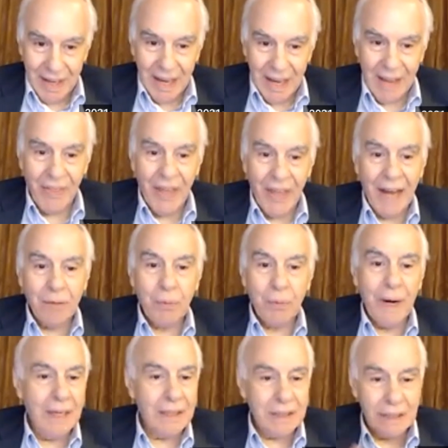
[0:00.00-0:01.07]
And that
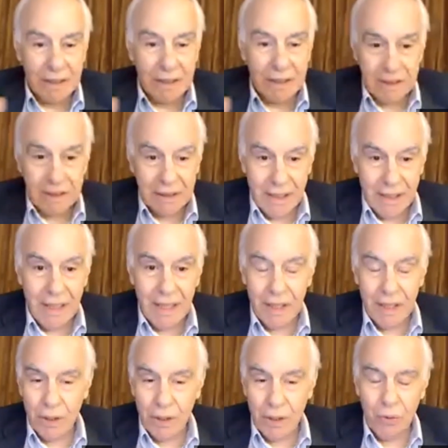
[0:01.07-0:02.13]
raises the
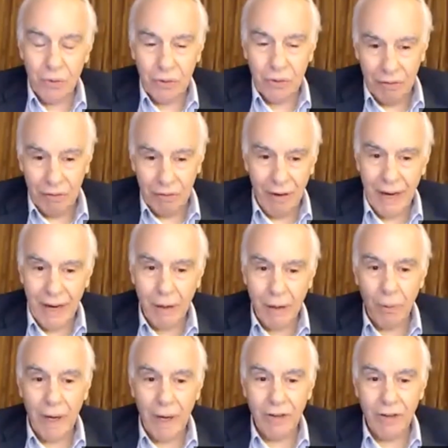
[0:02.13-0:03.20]
issues that Frank
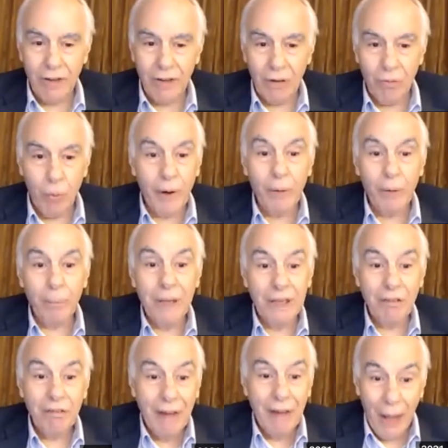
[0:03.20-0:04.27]
raised of what would be the
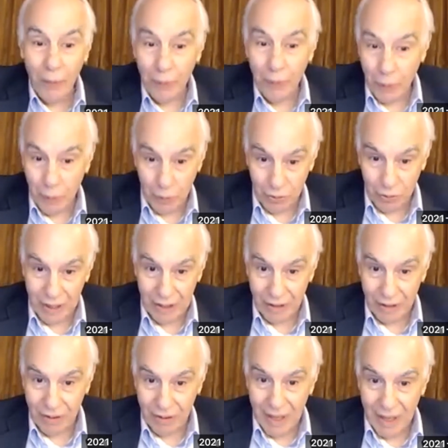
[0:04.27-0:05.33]
values that,
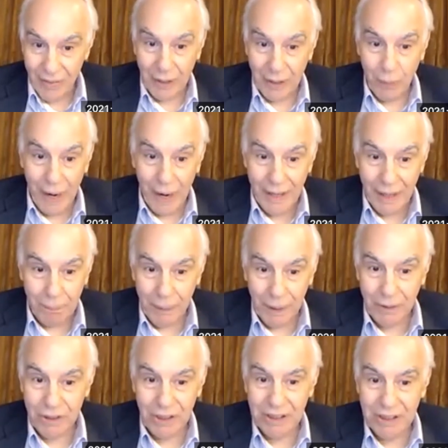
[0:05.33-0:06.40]
that run it,
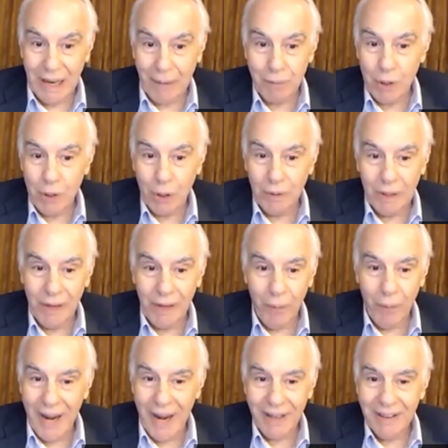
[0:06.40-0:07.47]
because he's absolutely
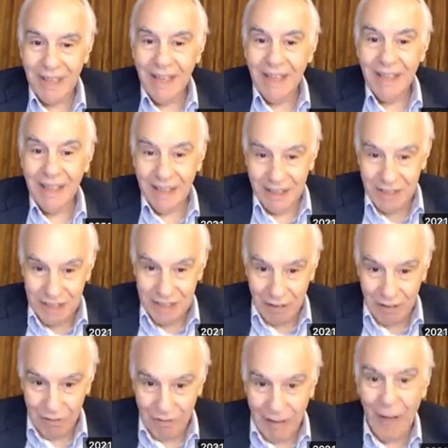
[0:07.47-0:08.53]
right. It is the
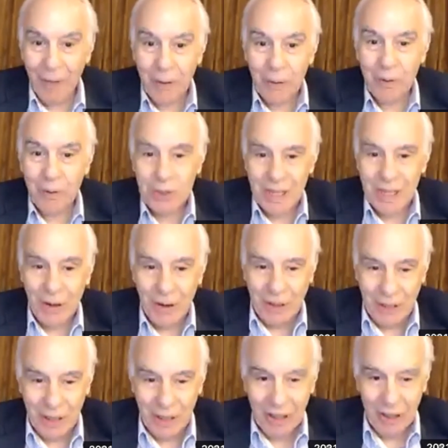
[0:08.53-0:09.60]
values that are going
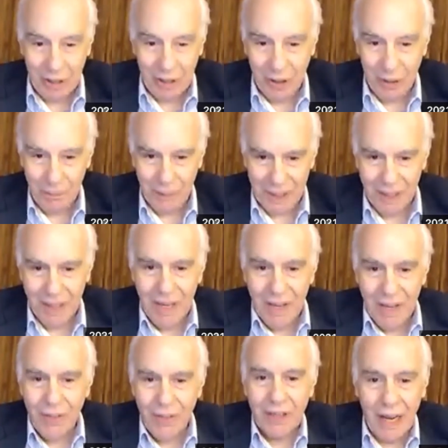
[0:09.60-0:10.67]
to determine
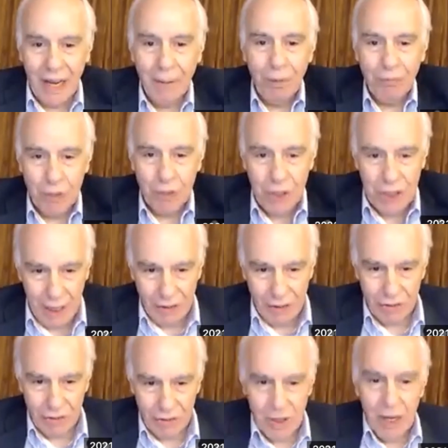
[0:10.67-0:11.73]
the type of
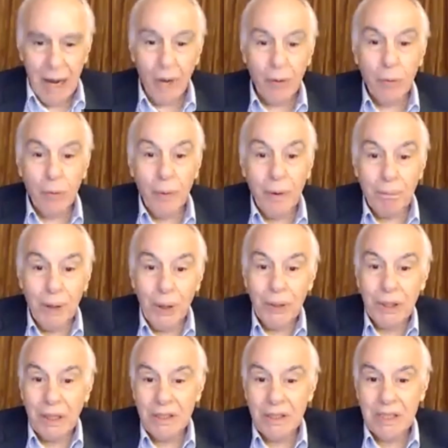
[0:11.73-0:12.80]
change. How do we build
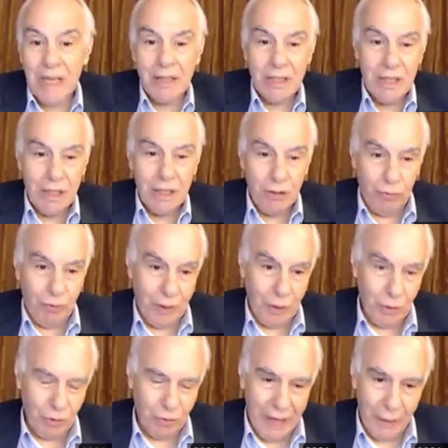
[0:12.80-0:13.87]
consensus for
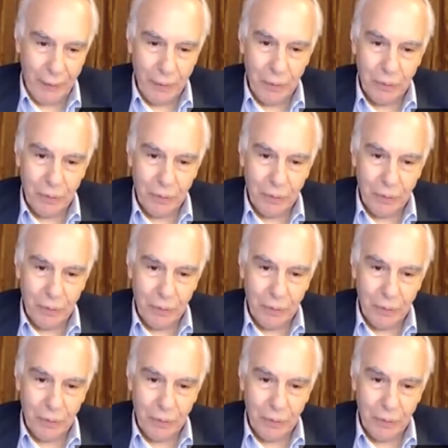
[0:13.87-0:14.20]
those values?